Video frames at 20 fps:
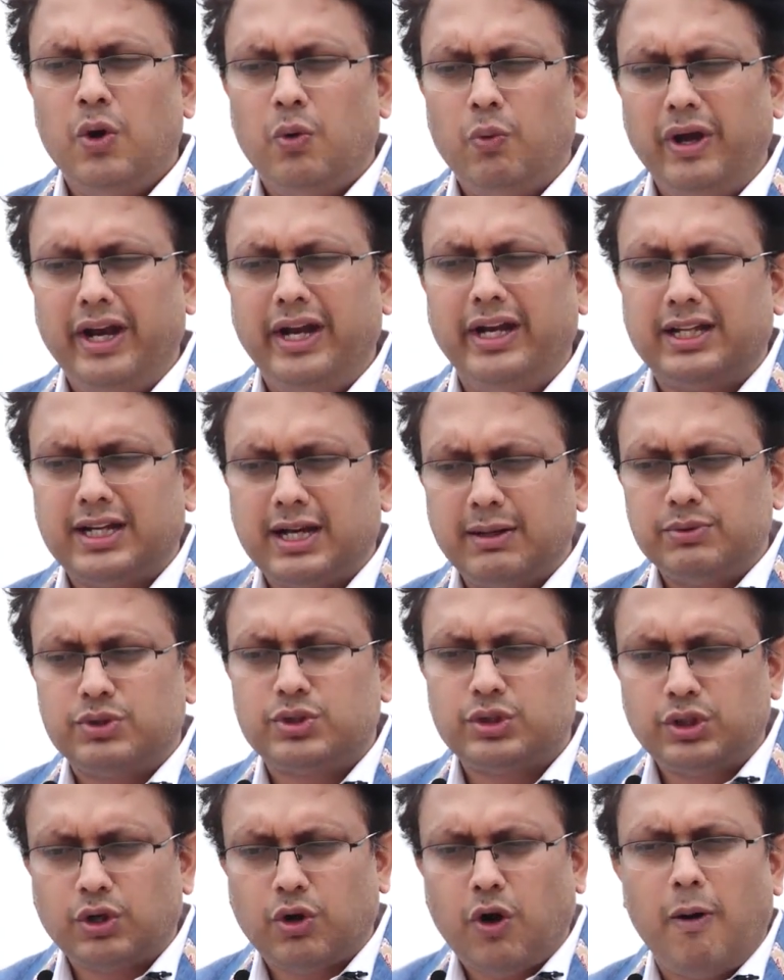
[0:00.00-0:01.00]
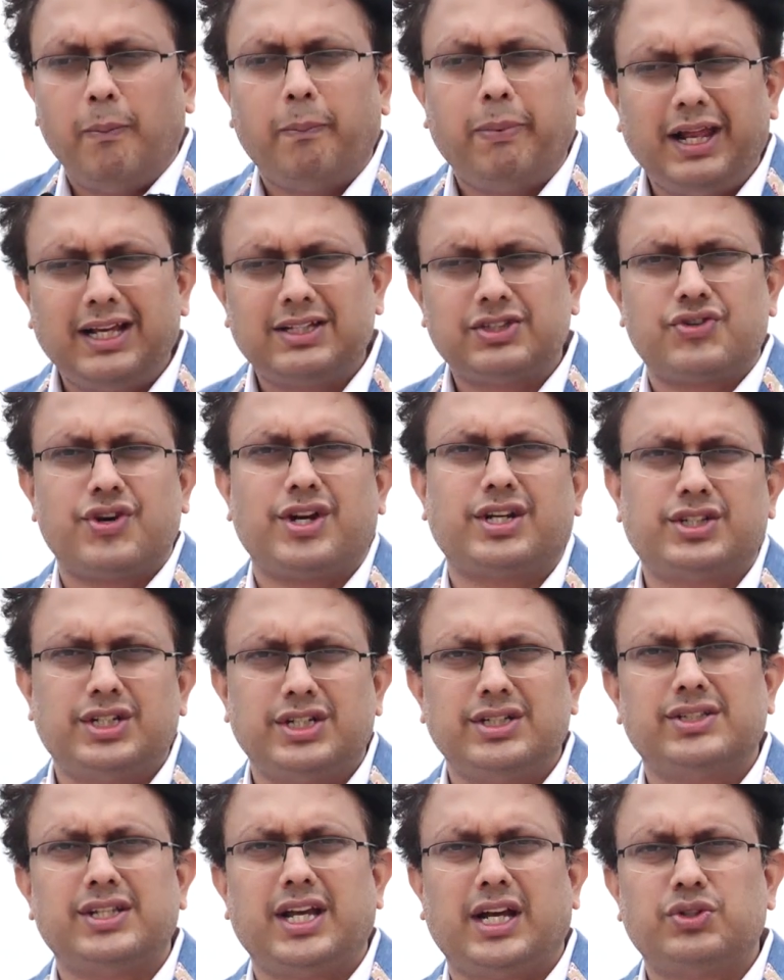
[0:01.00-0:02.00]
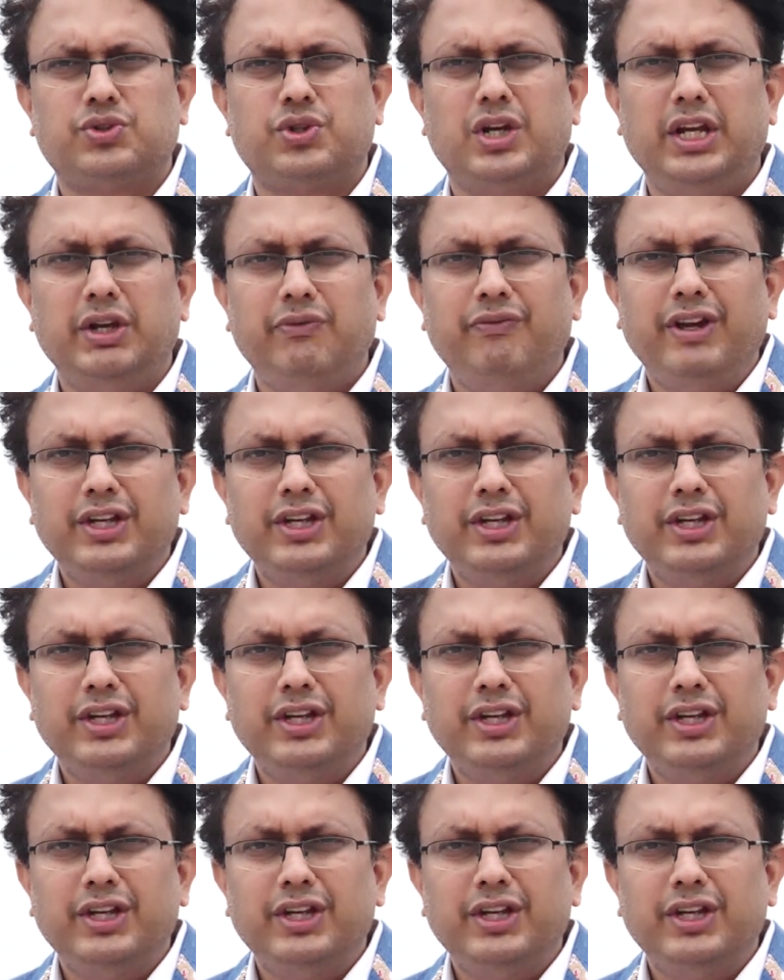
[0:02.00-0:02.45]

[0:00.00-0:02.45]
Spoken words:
When it comes to the complex structures actually,